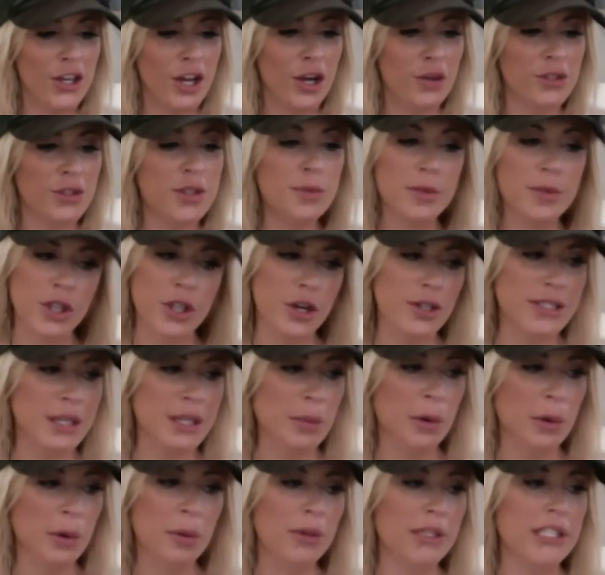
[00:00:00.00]
some songs
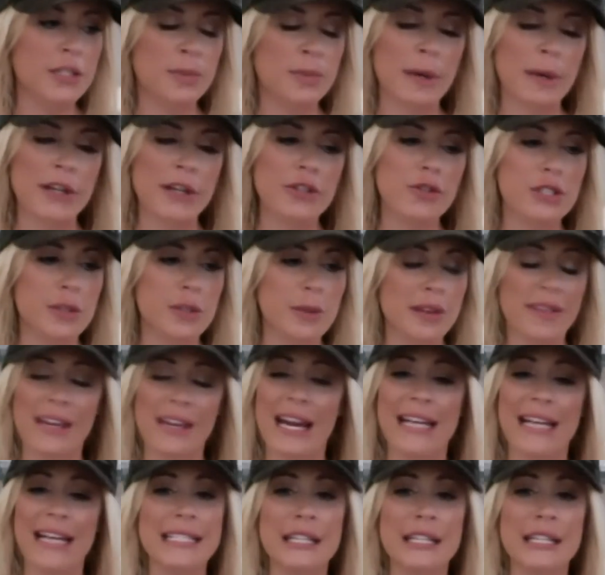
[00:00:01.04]
that were really special to me that
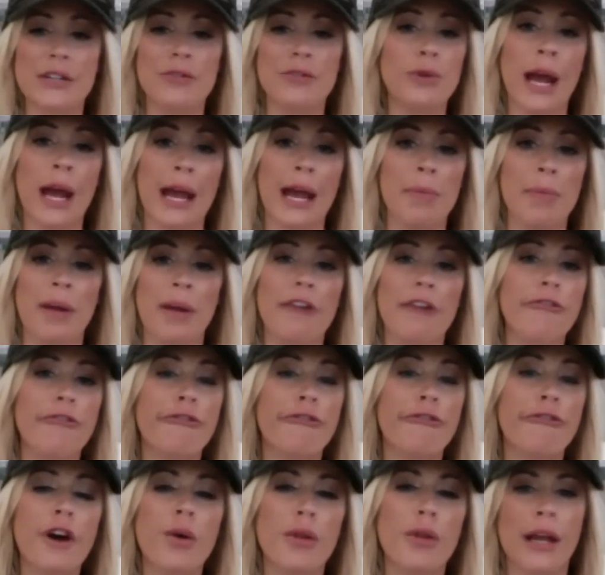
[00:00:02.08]
I didn't write, but I
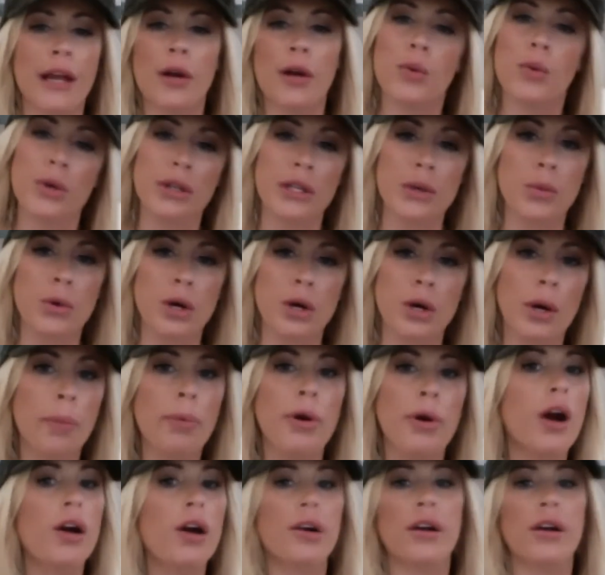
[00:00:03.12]
felt like really were a
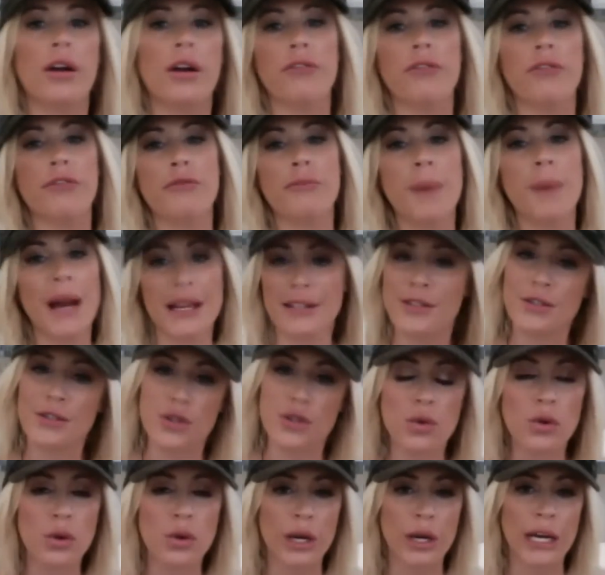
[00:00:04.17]
part of my
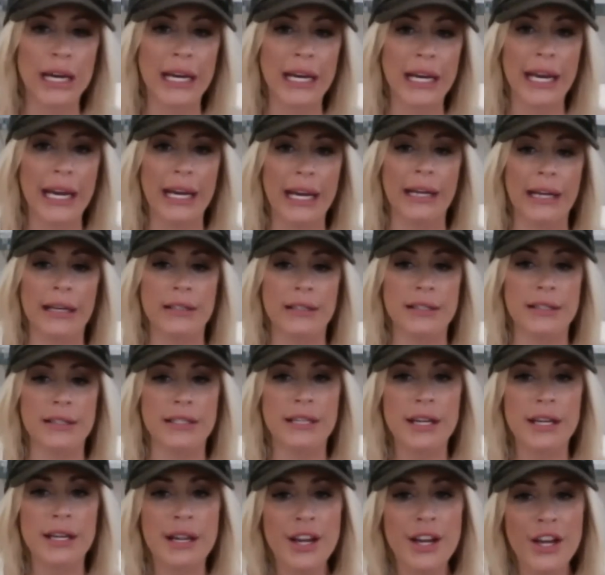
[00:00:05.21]
story and,
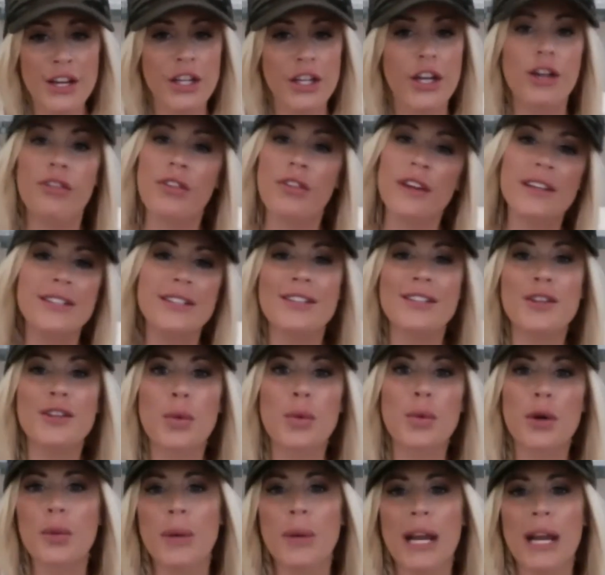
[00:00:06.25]
things that the
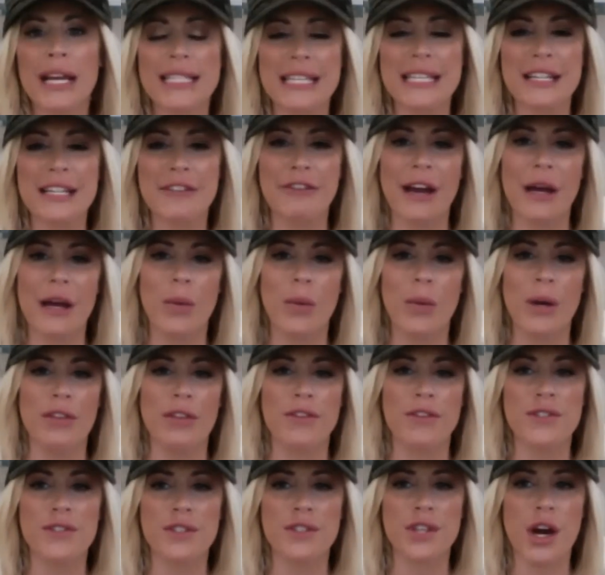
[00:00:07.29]
world would identify
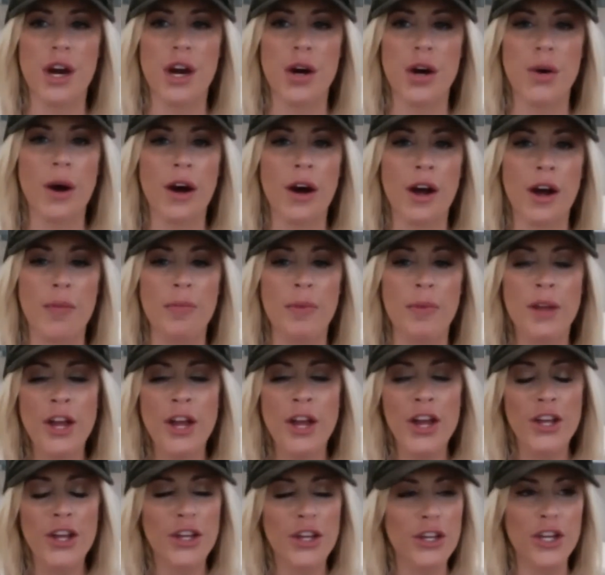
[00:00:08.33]
with. So,
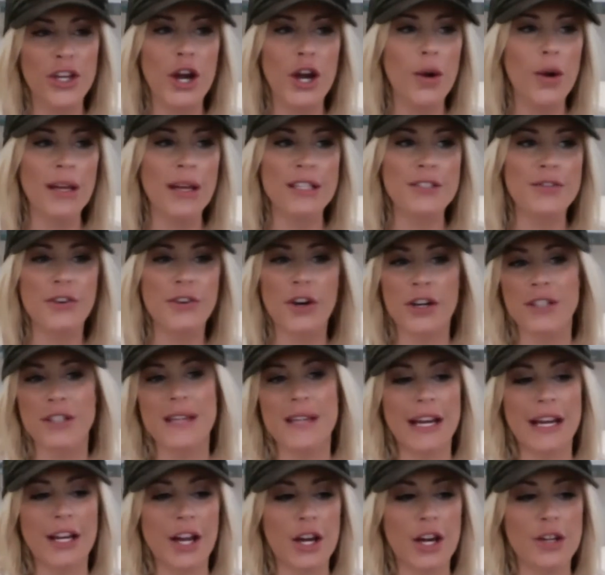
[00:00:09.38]
as far as
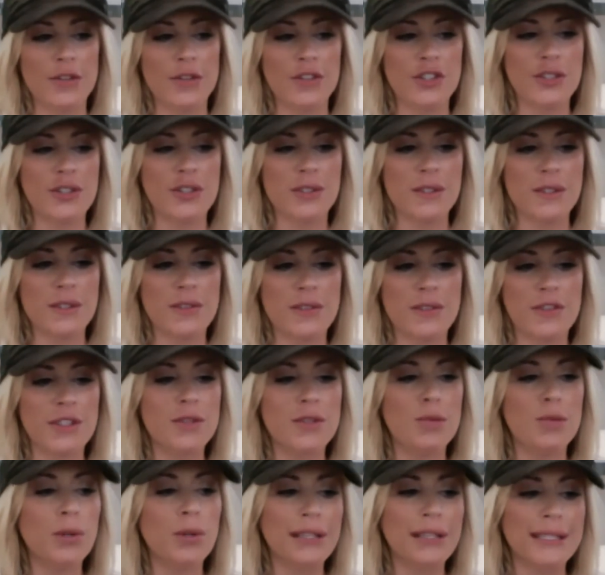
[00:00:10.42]
that goes,
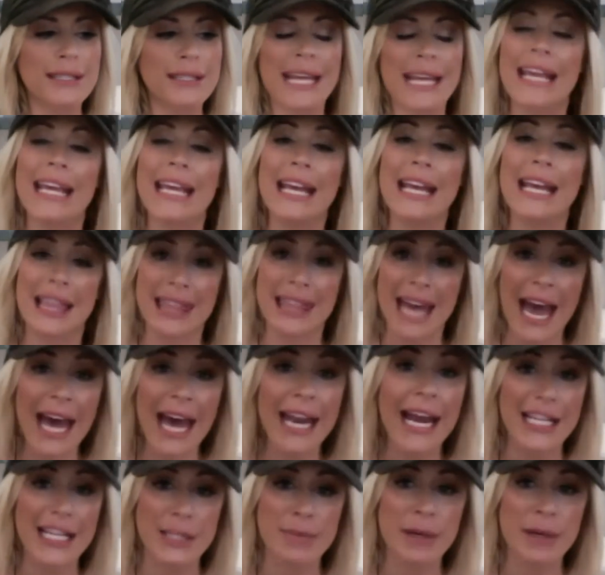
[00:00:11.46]
just really taking that
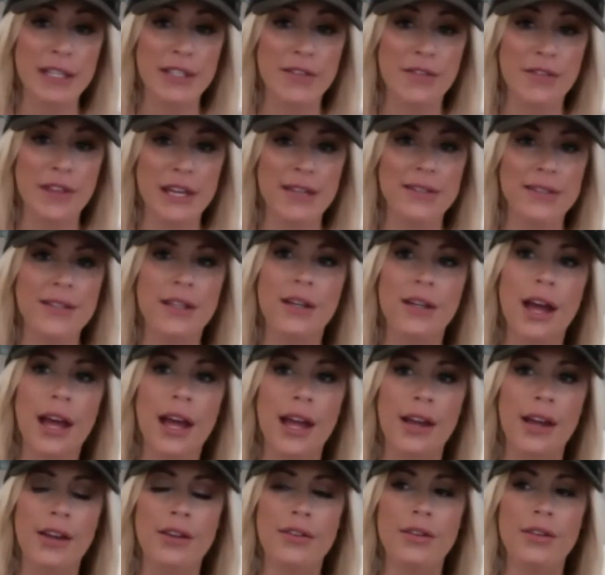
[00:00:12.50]
aspect of things
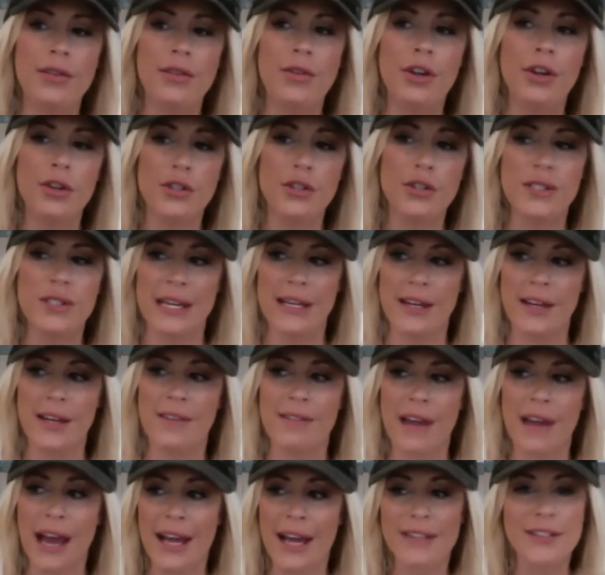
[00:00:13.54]
and understanding
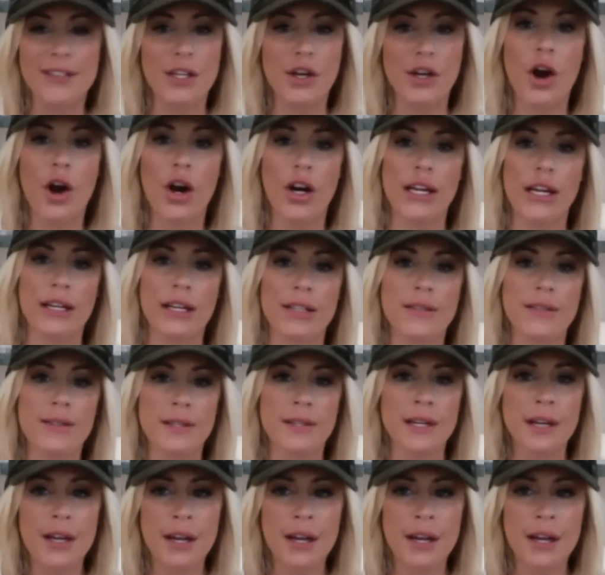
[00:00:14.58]
that as an artist,